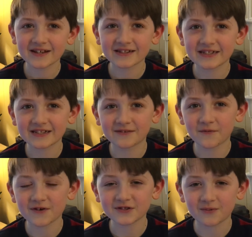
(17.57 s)
did the
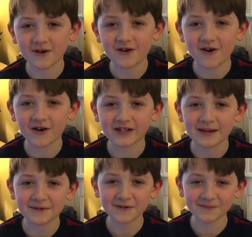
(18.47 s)
first one on
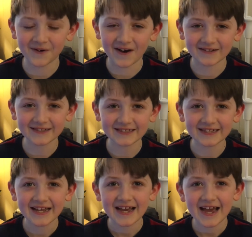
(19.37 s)
chemical bonds,
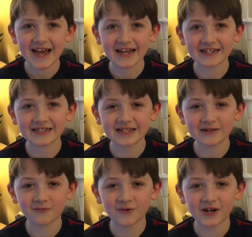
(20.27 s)
and it
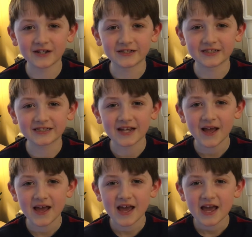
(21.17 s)
was
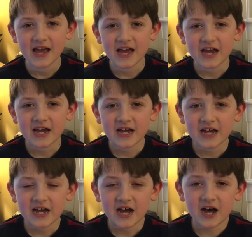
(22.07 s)

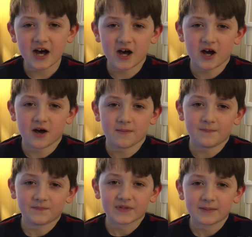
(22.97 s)

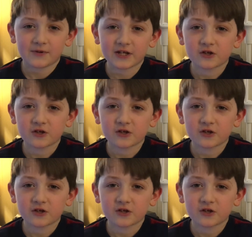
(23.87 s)
putting